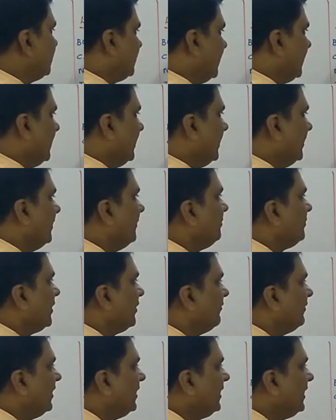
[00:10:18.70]
cell
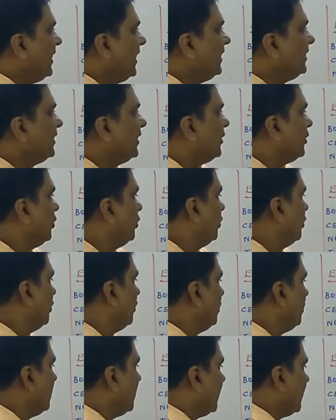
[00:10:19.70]
when neither
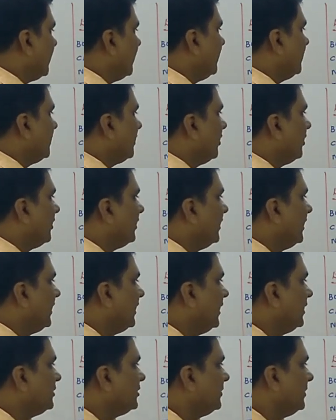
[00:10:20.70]
no current or
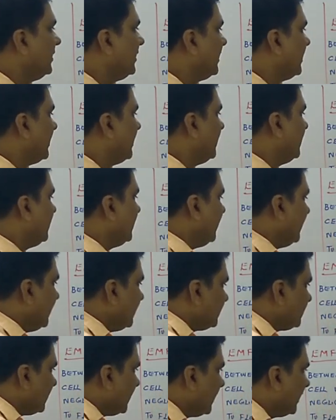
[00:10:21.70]
negligible current
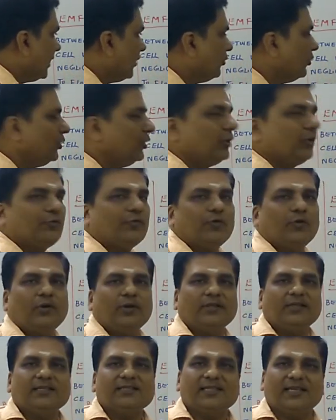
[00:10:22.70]
is allowed to flow
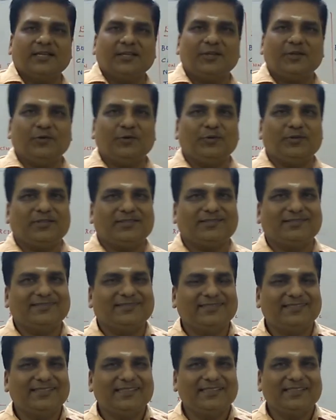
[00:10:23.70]
in the circuit.
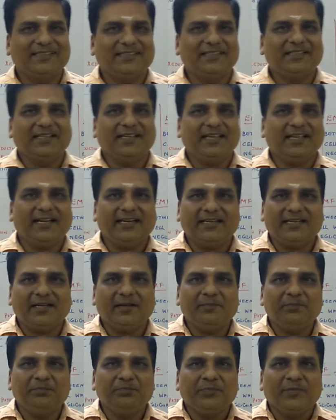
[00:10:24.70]

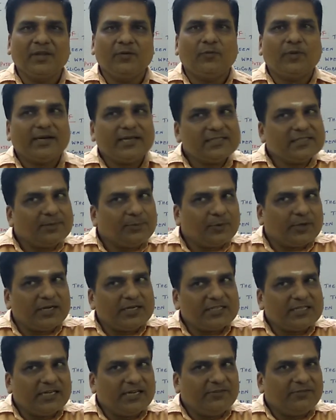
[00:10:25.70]
Correct? What is the
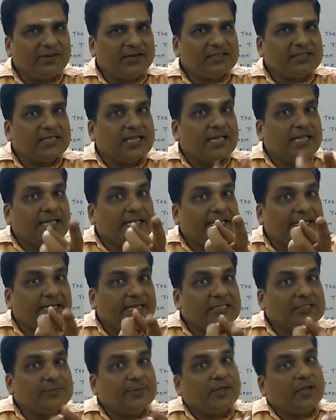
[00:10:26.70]
potential difference? It
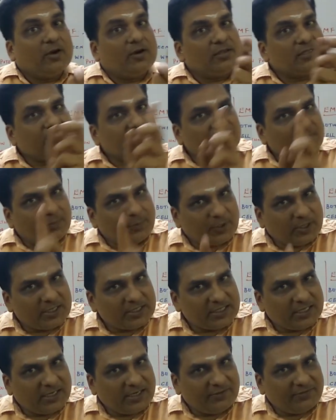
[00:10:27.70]
is because of the
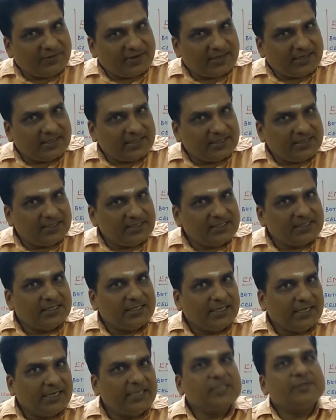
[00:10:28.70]
potential
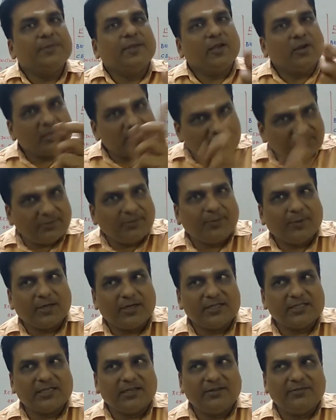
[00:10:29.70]
difference. It is because of the
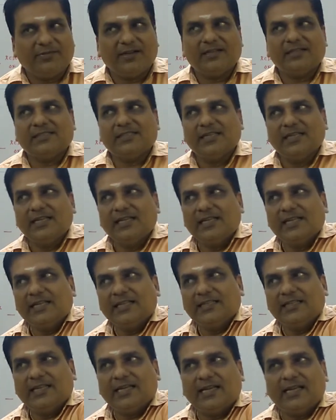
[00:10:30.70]
potential difference
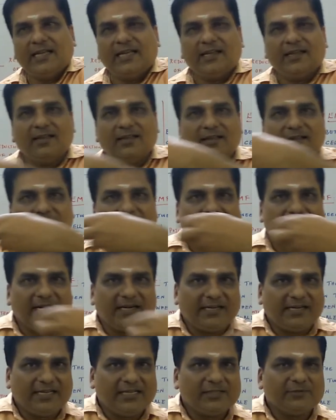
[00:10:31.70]
the
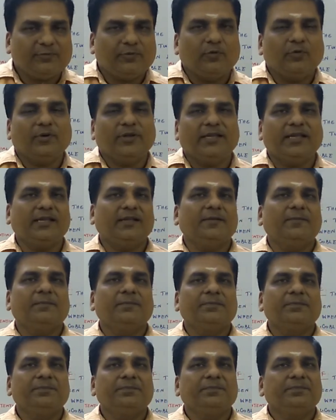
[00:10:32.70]
current is flowing.